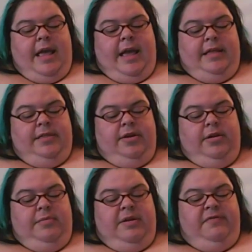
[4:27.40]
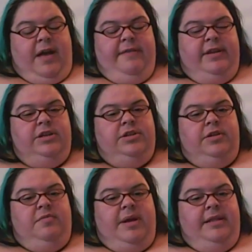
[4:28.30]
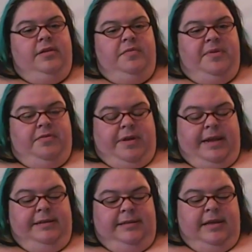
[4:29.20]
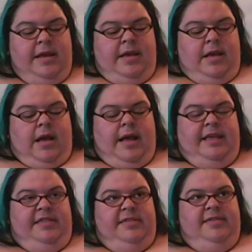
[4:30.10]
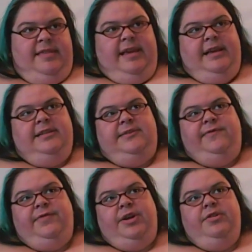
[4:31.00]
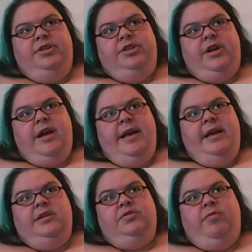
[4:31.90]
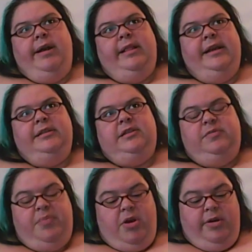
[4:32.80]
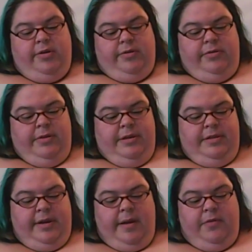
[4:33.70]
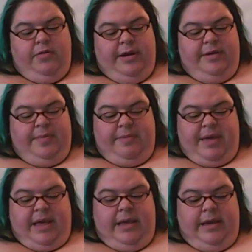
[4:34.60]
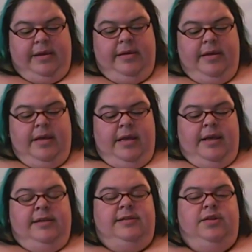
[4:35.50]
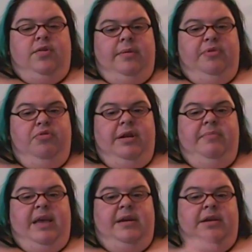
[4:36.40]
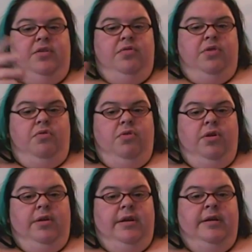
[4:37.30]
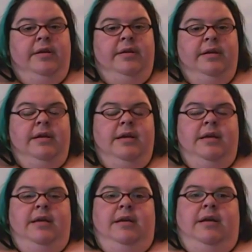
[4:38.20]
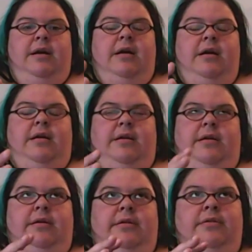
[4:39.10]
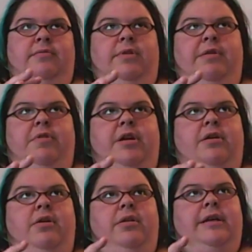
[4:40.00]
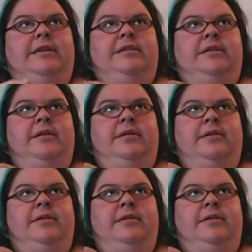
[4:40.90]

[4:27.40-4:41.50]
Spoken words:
and they're going to be 5-inch little My Little Ponies. I think it's Fluttershy and Twilight Sparkle that I'm going to be making. So I'm going to make a unicorn, what do you want to call it?